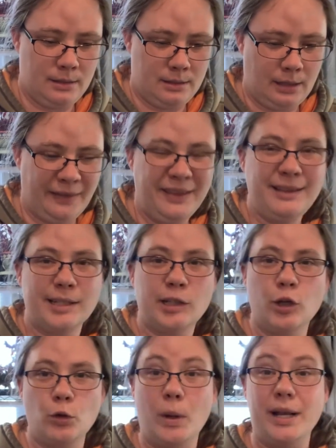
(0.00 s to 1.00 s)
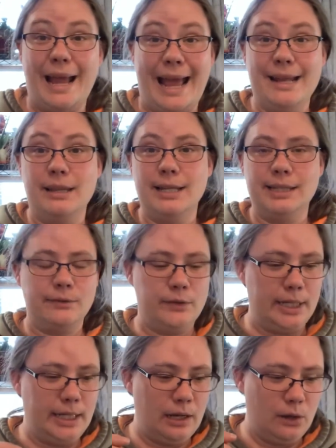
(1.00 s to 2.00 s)
I think that's a good way to end this
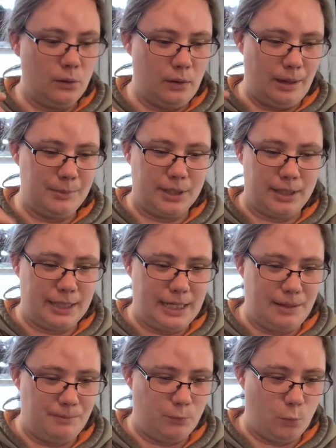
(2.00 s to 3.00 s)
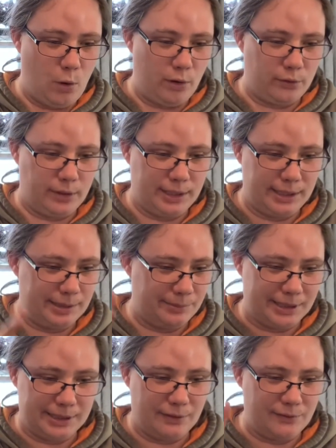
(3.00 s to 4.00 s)
video. I'm going to keep watering some
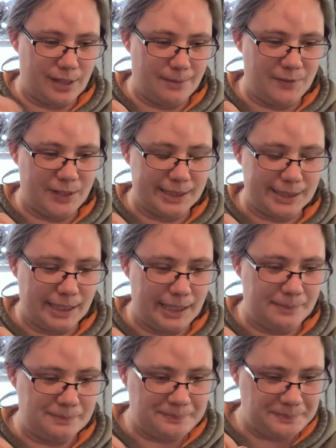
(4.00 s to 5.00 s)
stuff, obviously.